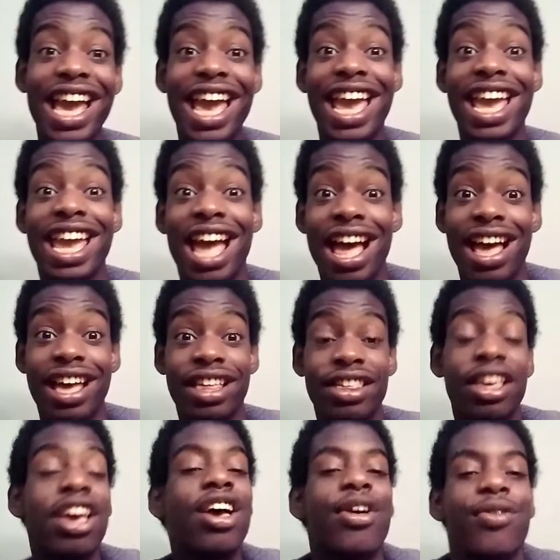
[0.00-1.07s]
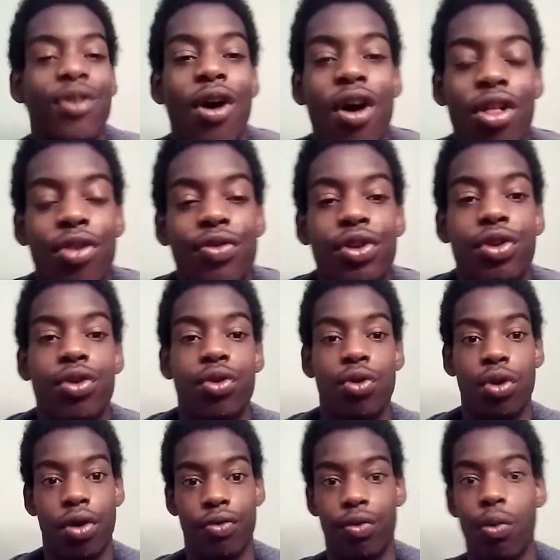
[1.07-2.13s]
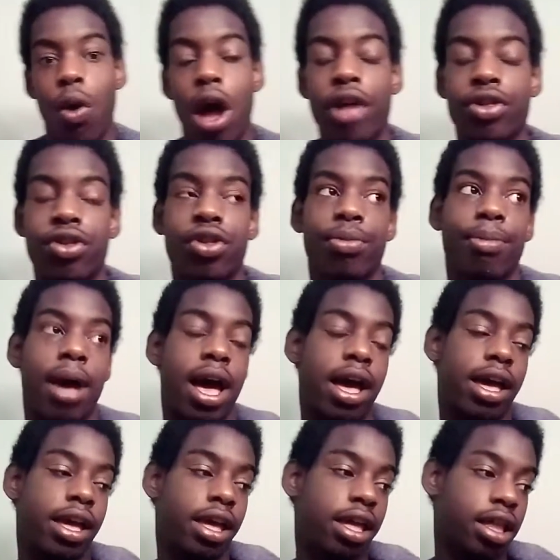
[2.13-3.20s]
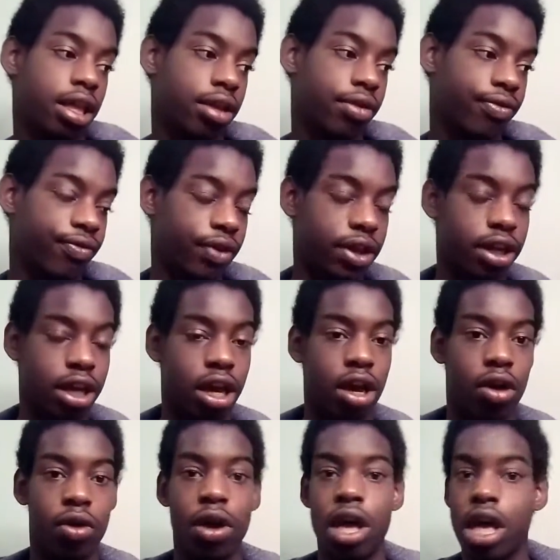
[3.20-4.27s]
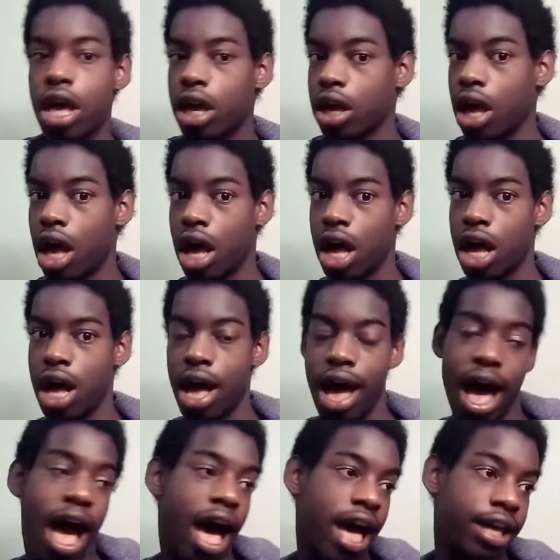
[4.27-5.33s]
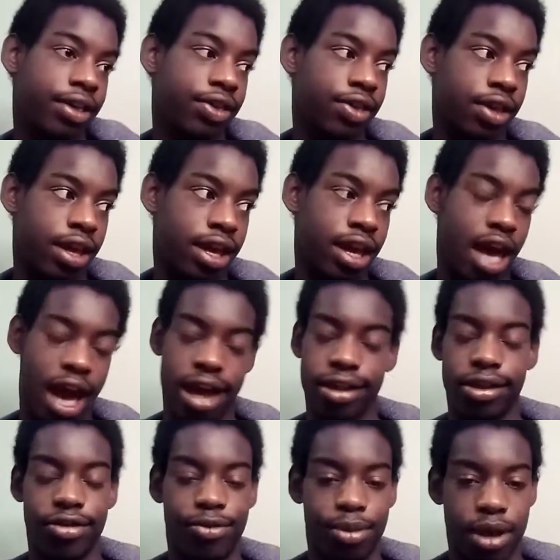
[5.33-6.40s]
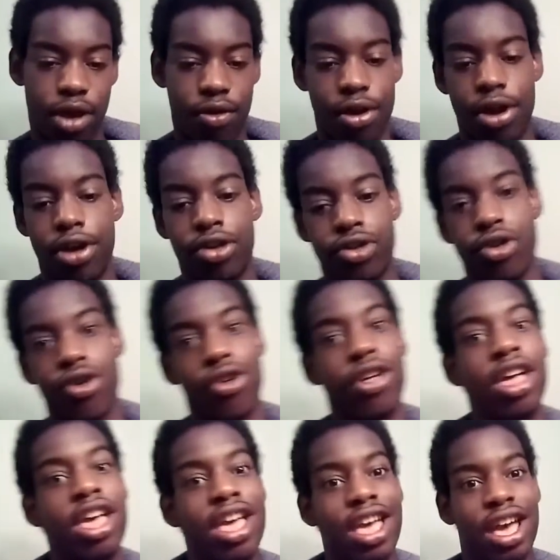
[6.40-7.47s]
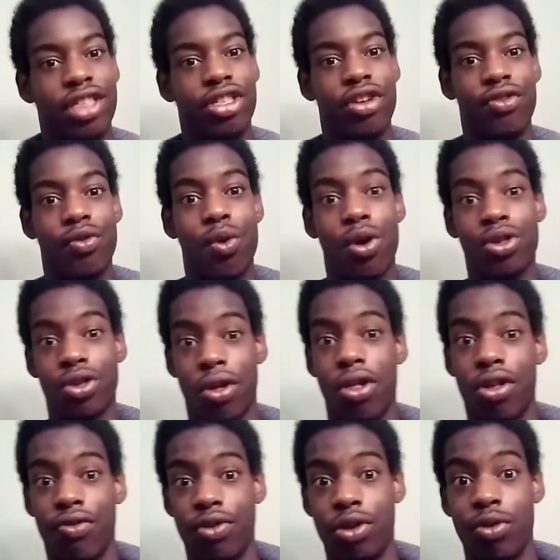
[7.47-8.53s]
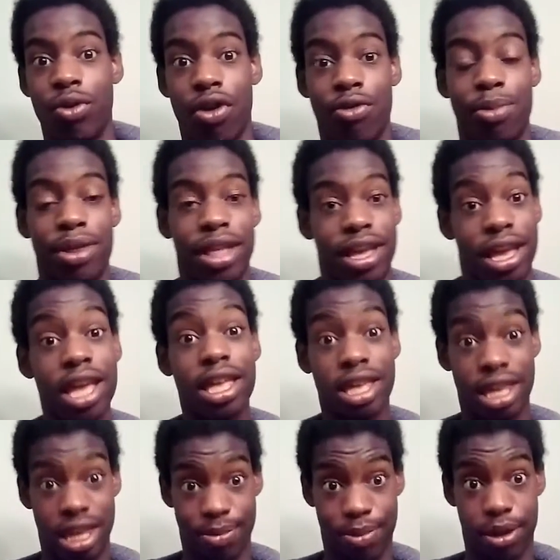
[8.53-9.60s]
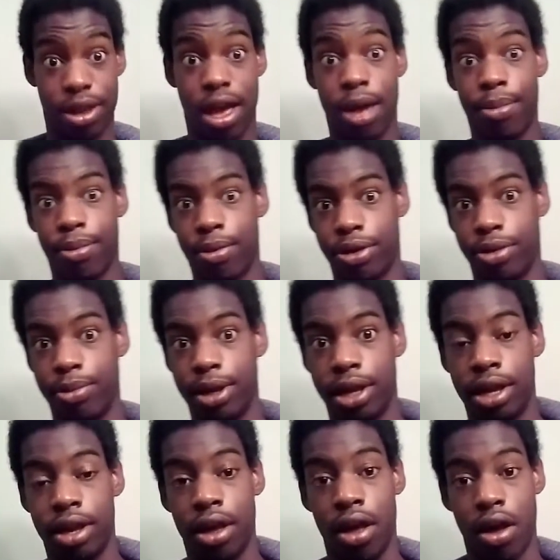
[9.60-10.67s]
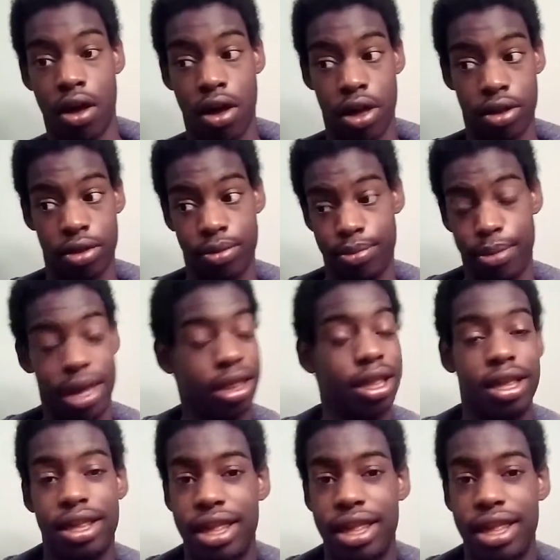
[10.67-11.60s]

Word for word: Hey guys, for all of you who have watched my video, uh, I sing I Love Player Hustle, and then, of course, all of you who have been like keeping up with me on mainly